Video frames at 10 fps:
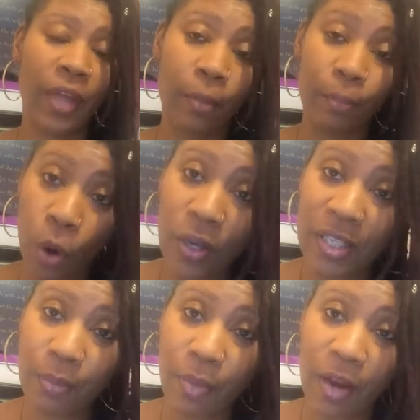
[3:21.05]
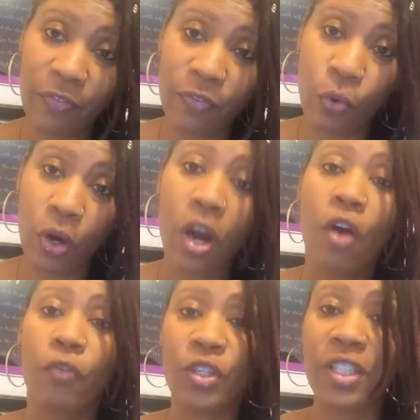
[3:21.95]
That a boat is a
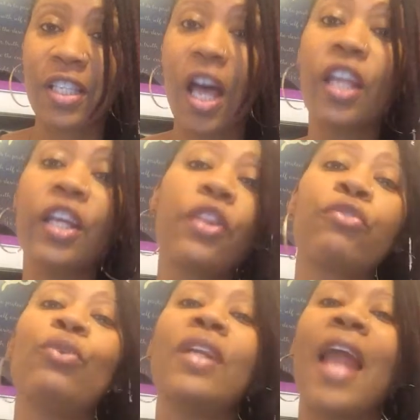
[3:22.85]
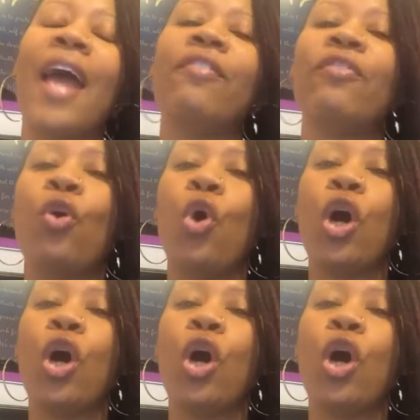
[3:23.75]
metaphor for sailing through life